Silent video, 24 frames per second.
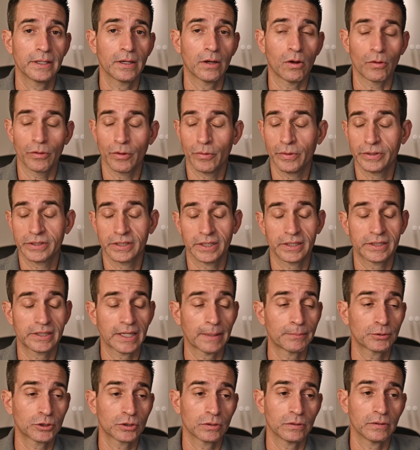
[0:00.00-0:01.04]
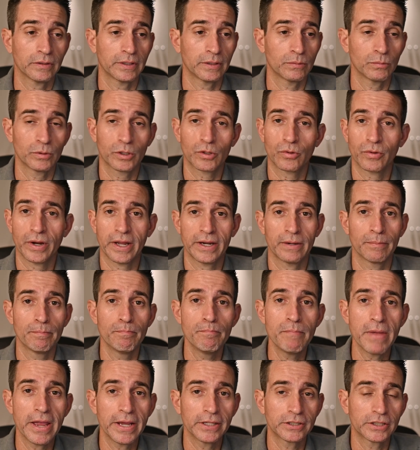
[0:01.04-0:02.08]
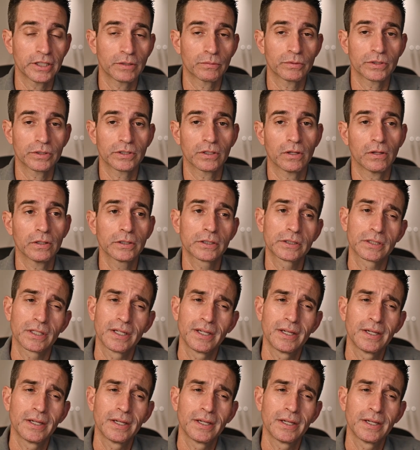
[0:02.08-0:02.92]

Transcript: although it's exceptional and it would create amazing results,